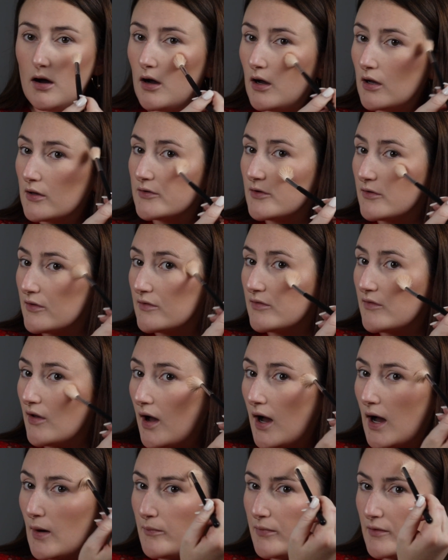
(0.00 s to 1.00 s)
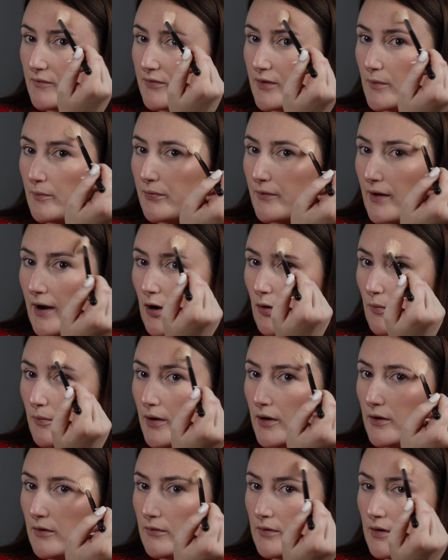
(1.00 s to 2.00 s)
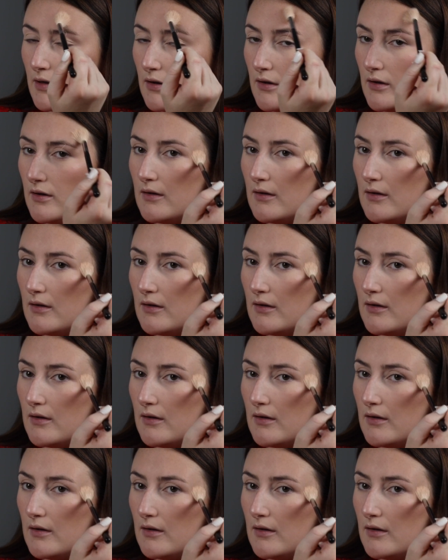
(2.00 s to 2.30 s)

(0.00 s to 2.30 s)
onto the top of the brow bone,